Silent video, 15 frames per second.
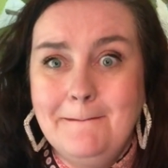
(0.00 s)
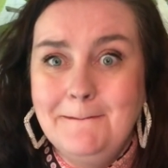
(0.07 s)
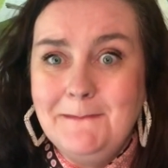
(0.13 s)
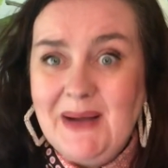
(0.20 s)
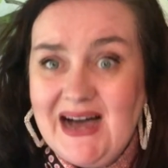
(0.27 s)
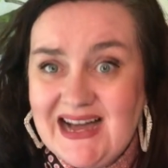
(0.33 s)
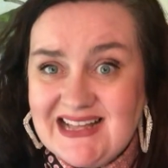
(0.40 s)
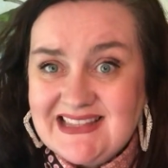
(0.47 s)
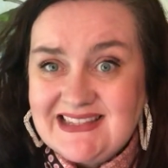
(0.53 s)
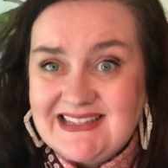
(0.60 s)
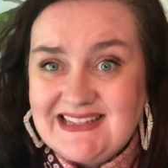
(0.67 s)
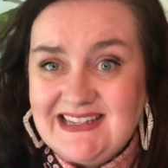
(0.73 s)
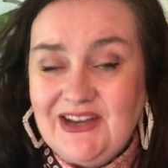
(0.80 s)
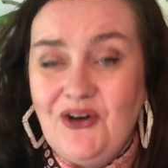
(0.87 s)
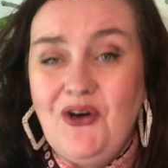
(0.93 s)
But
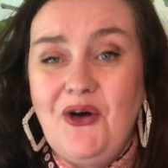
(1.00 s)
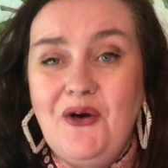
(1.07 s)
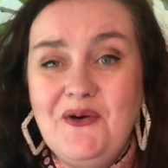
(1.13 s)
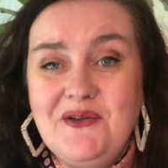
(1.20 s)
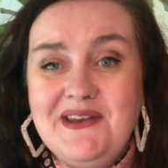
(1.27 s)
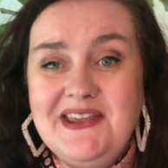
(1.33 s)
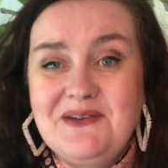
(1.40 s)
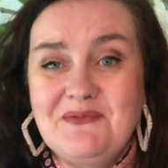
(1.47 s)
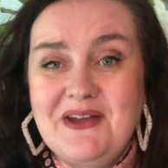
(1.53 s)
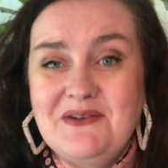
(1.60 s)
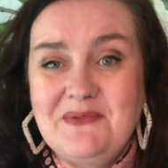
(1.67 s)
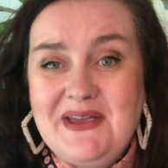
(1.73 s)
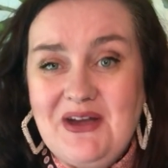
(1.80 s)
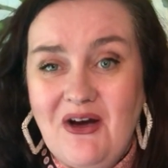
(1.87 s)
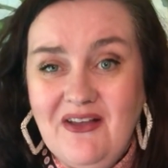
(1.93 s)
only when
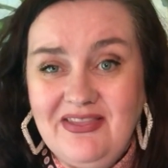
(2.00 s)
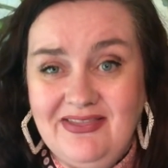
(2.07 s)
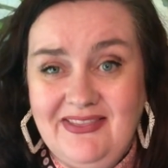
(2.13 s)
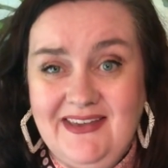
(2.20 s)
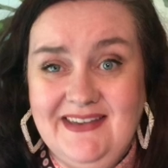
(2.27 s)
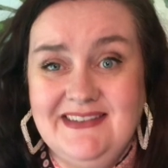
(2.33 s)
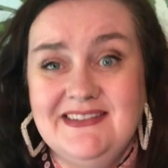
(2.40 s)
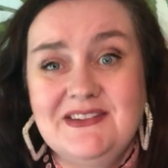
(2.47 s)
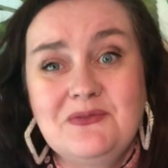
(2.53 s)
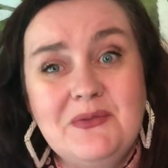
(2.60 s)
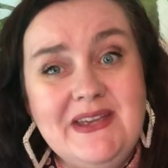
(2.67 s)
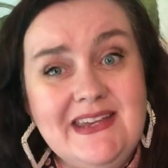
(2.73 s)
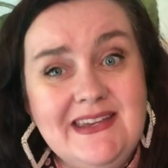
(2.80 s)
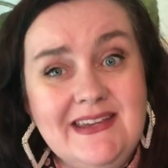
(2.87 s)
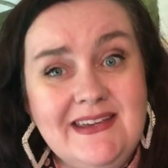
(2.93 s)
we got there did
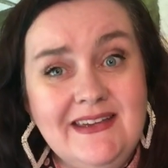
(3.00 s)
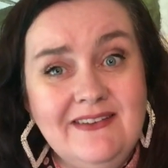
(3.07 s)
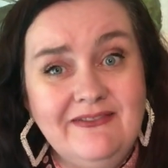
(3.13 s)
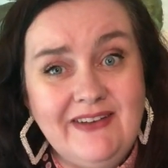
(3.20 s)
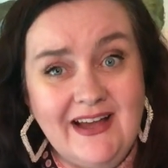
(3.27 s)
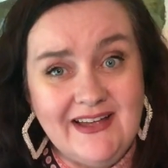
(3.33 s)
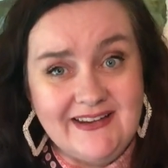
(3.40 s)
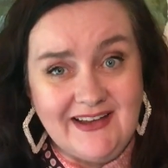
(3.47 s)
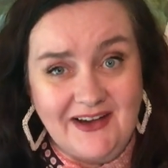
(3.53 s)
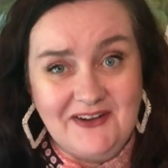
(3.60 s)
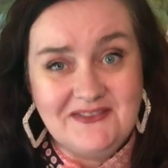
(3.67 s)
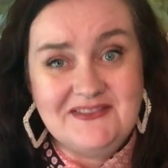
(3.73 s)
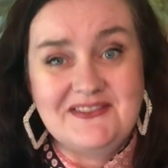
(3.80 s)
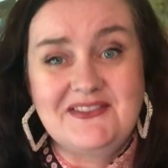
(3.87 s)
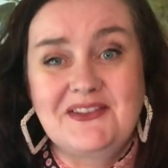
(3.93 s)
we find
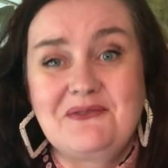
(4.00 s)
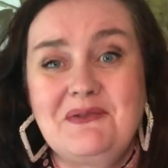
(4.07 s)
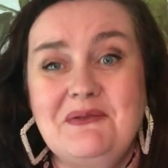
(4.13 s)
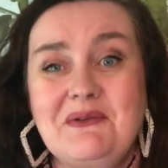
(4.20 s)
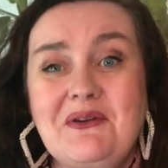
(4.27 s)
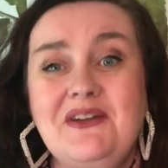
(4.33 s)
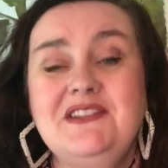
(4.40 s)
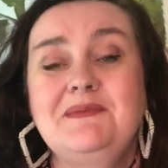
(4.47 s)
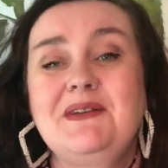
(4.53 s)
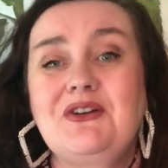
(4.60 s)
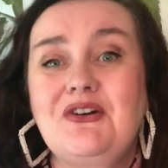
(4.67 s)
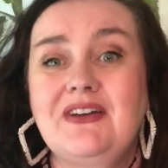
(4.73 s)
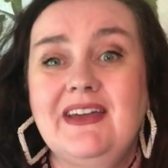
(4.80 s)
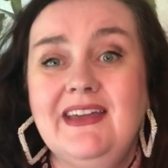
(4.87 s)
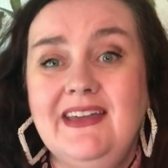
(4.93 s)
out that we were going to be
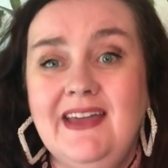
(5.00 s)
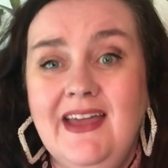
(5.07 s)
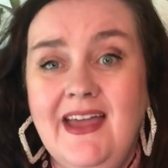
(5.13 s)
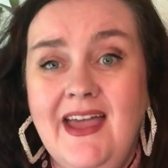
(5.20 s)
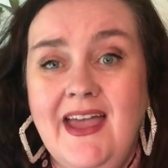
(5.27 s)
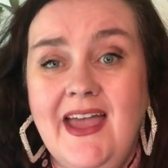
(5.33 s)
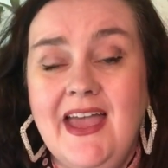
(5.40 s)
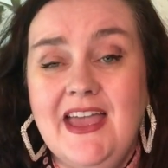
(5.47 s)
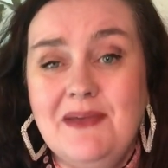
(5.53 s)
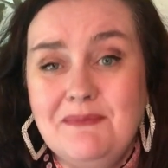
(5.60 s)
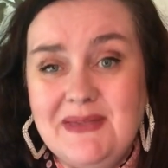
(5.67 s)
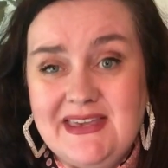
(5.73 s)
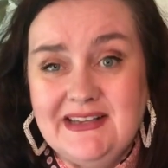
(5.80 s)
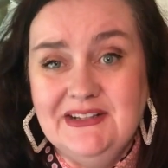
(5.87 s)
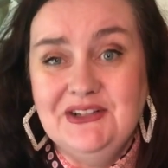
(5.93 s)
cooking a
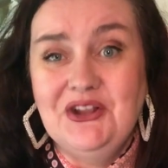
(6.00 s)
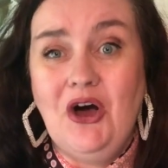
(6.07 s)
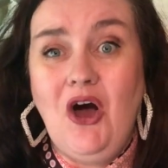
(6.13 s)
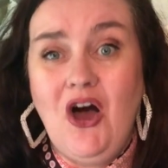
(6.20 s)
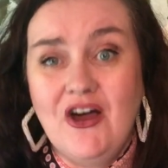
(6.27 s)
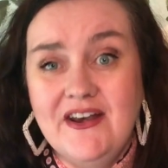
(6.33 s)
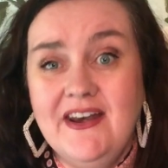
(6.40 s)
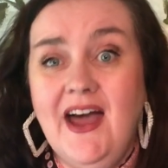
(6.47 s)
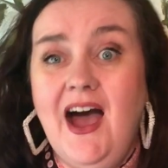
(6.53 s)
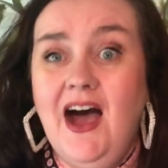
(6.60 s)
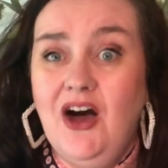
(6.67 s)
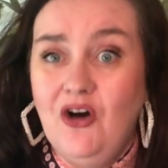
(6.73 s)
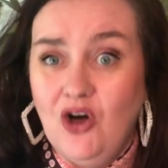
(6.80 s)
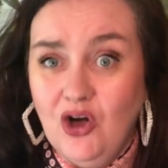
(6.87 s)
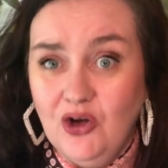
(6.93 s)
meal on
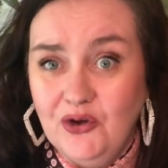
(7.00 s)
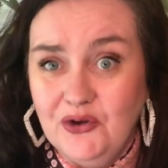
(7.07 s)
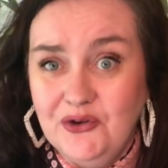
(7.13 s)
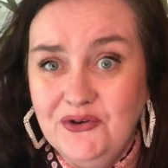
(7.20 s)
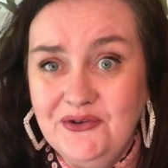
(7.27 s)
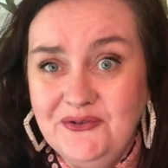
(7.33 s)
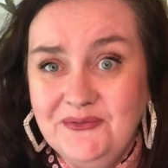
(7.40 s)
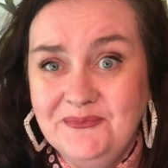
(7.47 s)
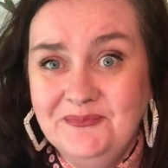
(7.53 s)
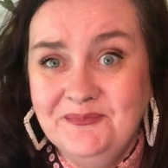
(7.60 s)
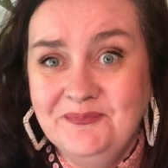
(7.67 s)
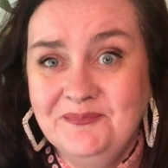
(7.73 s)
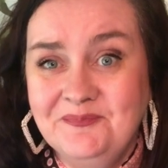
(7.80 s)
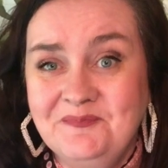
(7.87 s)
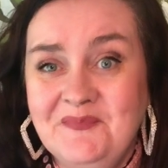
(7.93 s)
our own
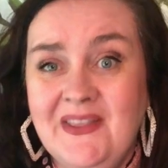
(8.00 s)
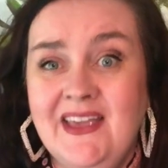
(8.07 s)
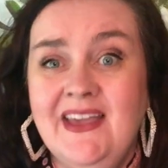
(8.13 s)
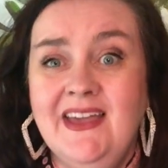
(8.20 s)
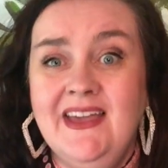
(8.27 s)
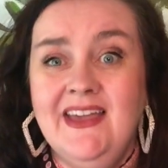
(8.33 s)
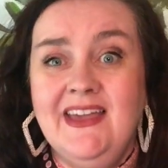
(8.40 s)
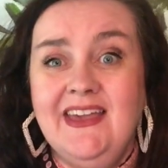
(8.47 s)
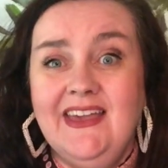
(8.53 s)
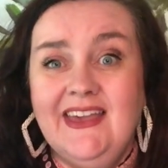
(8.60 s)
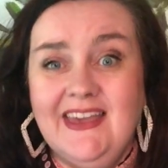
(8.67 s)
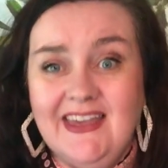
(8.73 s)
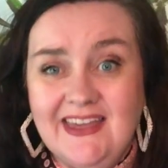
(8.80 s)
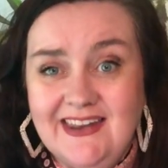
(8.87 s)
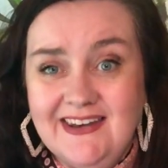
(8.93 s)

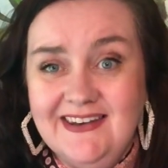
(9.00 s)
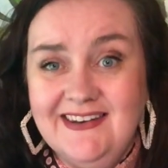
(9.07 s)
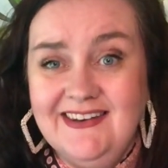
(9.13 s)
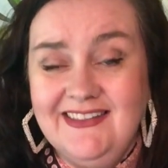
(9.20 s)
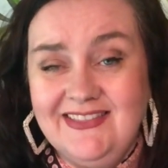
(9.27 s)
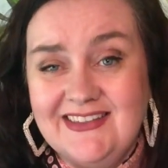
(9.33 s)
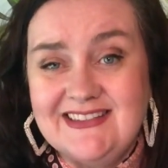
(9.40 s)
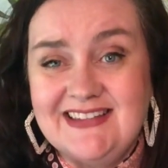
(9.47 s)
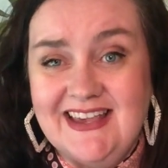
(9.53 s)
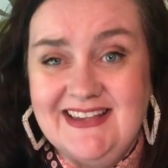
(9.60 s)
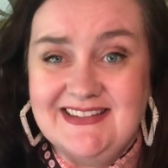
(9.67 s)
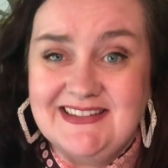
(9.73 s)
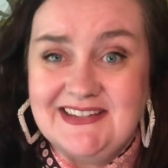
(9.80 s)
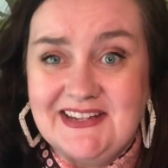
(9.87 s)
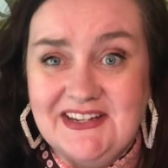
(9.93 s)
in the
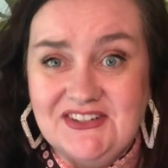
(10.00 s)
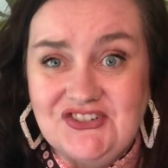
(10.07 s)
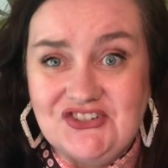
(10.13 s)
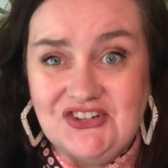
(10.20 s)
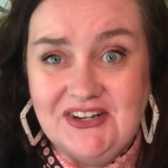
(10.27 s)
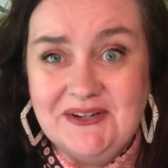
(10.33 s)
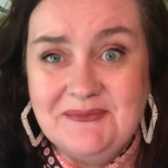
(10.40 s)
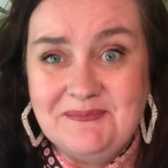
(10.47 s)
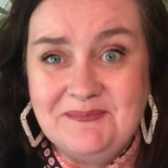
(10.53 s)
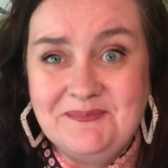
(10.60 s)
test kitchen.